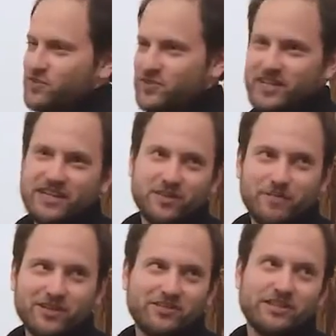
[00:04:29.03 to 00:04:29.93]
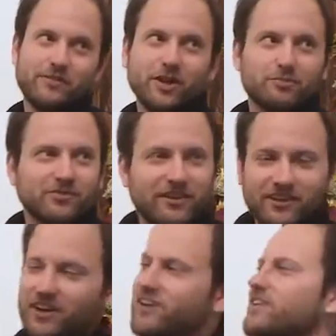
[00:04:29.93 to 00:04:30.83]
city is basically developed around
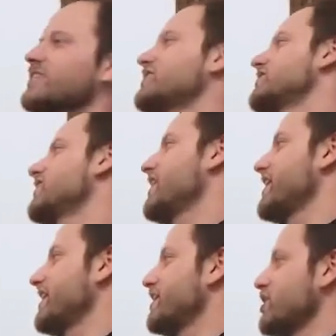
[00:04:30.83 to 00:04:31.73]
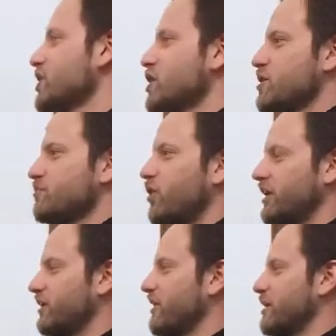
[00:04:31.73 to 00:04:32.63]
cars, and
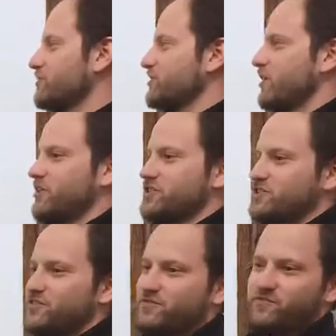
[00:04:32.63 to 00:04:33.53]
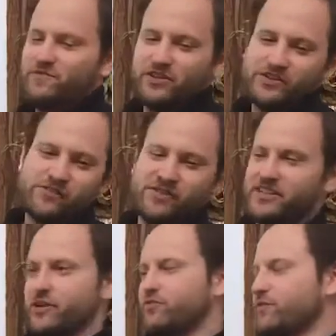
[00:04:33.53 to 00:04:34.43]
parking ramps are just
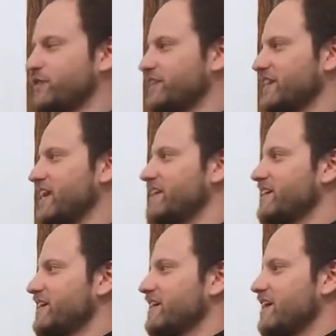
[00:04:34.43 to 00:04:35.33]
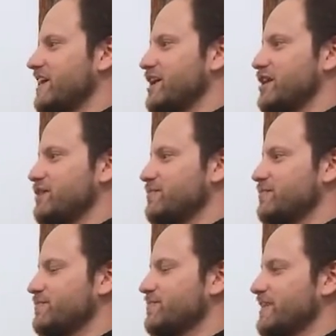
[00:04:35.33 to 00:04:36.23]
fulfilling that
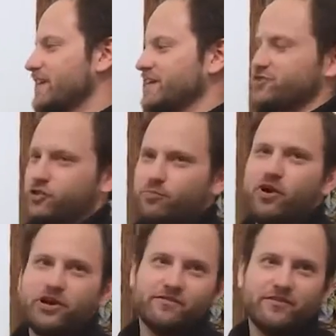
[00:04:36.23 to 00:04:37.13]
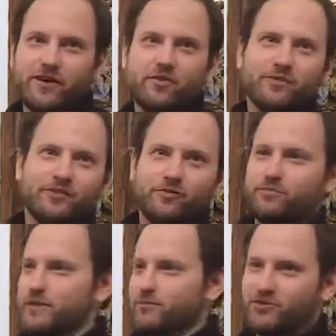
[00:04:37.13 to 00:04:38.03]
integral part of development for
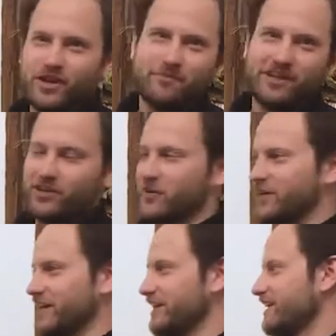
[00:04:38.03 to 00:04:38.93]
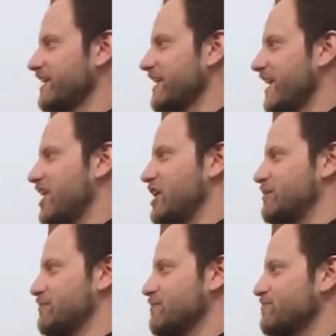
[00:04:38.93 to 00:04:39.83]
people coming and going.
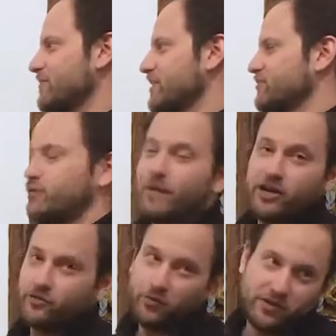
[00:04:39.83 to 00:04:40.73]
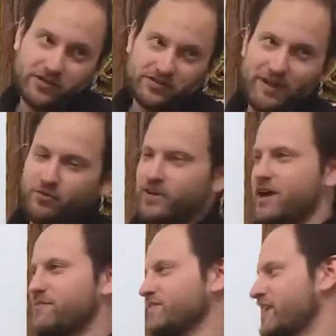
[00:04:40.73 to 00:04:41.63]
For better or for worse. I'm
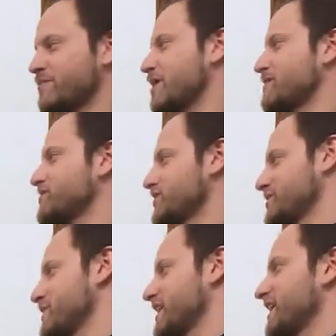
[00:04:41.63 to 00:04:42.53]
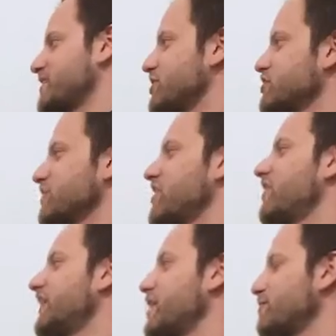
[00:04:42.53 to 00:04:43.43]
not necessarily making a judgment call
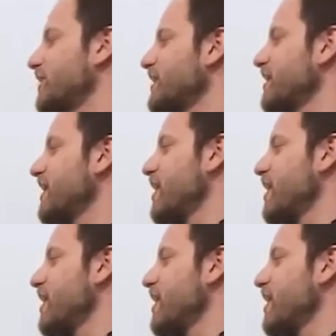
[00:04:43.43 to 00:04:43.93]
on that, but